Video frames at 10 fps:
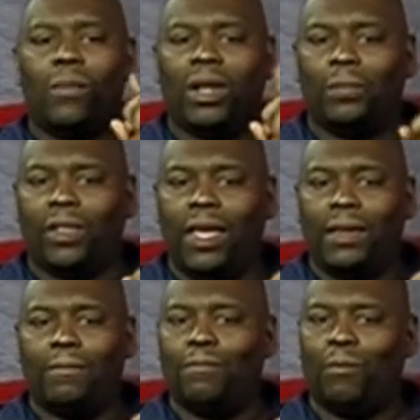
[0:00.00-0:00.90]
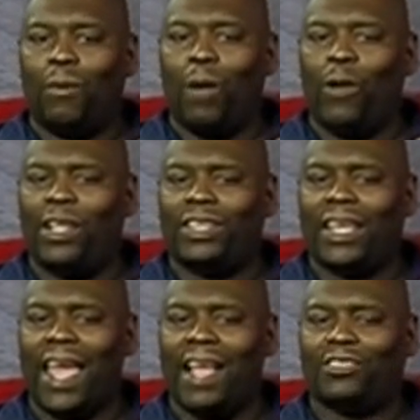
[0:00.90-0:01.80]
Manipulate my way into
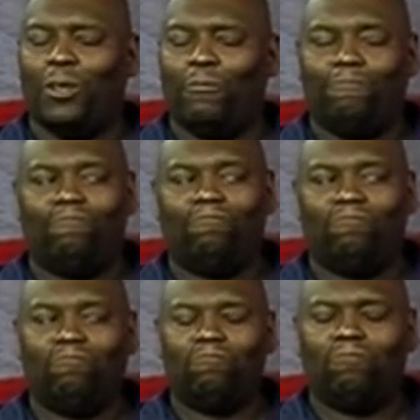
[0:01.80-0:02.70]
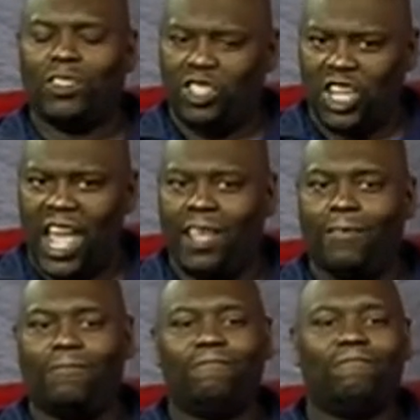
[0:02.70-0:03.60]
the castle. Check.